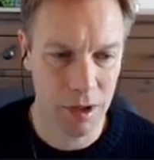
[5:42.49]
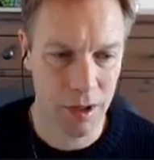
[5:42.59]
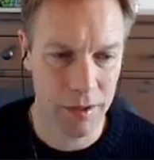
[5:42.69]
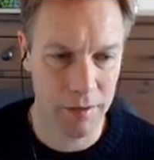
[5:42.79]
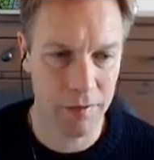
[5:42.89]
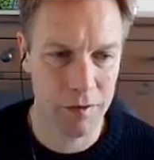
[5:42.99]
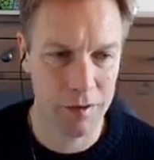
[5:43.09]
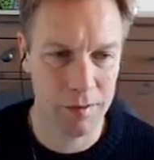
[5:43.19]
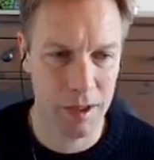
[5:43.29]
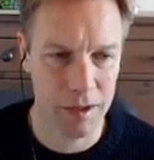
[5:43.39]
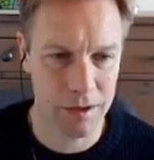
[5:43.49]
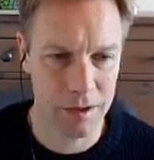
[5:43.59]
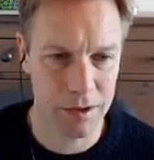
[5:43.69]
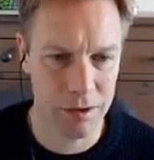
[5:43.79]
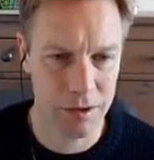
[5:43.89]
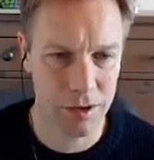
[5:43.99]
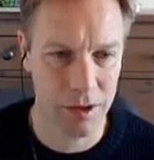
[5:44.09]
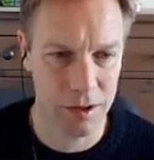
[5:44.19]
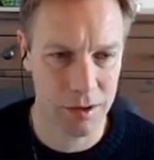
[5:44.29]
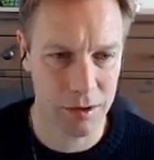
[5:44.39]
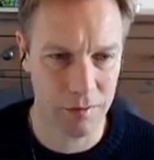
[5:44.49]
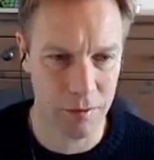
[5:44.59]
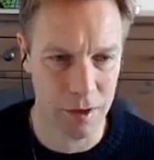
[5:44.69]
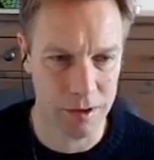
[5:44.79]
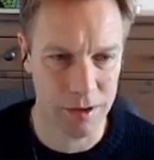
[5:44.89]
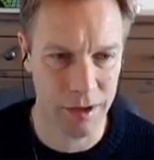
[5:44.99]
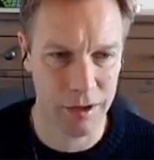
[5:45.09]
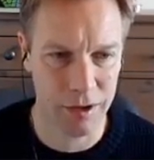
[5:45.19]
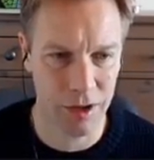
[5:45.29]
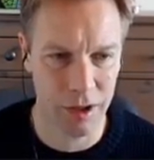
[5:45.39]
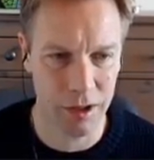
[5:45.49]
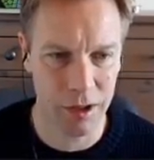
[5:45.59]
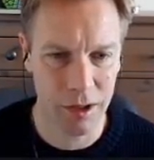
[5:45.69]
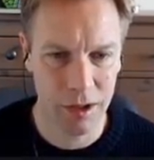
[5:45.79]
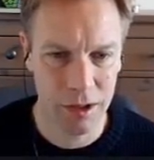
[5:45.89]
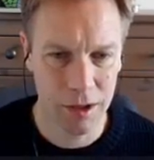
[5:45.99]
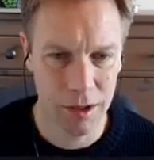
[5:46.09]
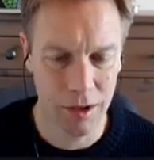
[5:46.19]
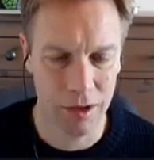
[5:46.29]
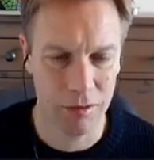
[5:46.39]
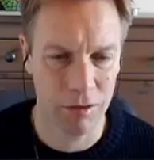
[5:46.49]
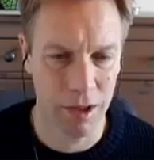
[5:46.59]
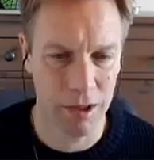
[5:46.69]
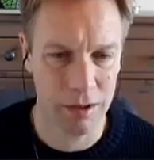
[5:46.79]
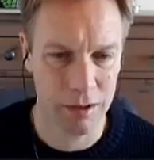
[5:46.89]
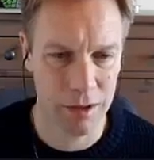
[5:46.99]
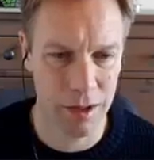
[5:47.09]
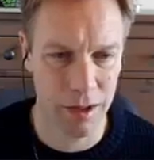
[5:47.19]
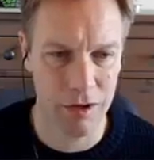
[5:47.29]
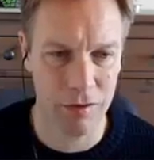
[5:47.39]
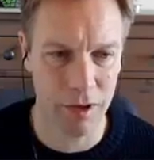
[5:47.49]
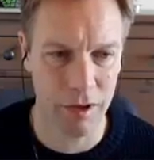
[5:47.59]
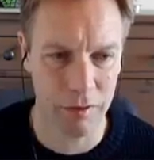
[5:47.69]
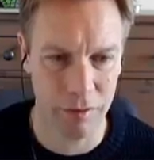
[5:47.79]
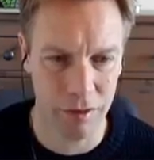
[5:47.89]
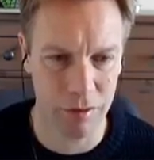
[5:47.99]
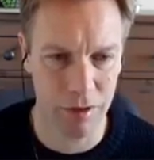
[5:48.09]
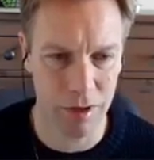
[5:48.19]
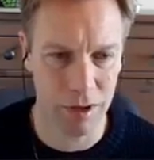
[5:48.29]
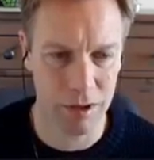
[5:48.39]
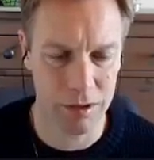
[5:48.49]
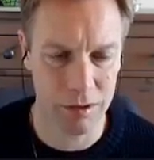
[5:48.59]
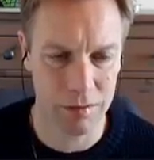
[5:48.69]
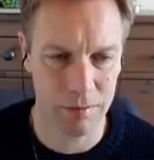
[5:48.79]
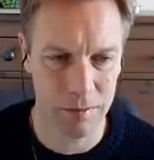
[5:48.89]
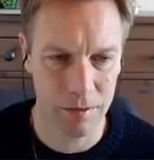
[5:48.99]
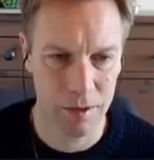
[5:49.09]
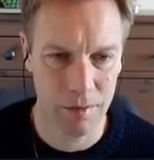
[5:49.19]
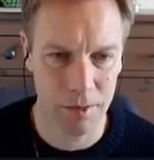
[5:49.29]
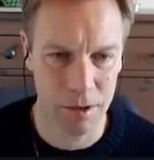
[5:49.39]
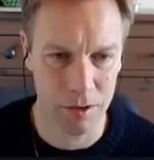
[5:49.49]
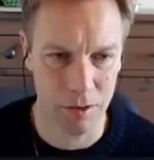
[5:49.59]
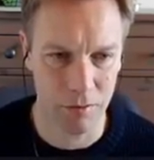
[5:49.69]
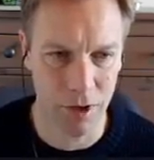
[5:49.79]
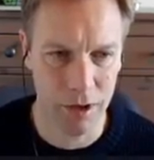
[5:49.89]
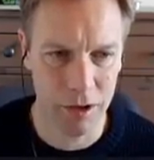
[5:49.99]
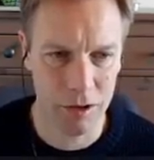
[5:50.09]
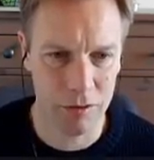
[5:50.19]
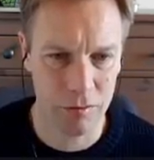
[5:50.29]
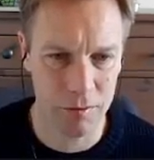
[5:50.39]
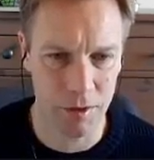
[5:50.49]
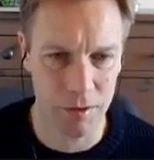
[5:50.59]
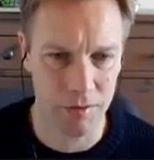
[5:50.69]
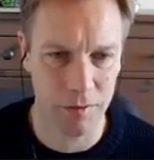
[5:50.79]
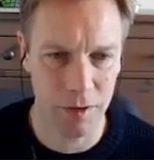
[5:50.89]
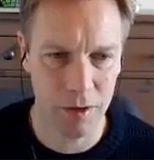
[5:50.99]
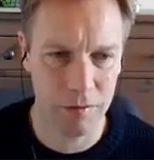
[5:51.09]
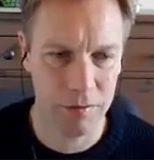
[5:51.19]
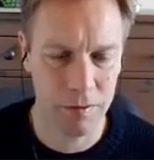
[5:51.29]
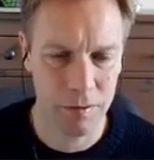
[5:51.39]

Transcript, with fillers: And they've given us some tests to check this stuff works. Essentially, can I create and iterate through a list based on a range from zero to five?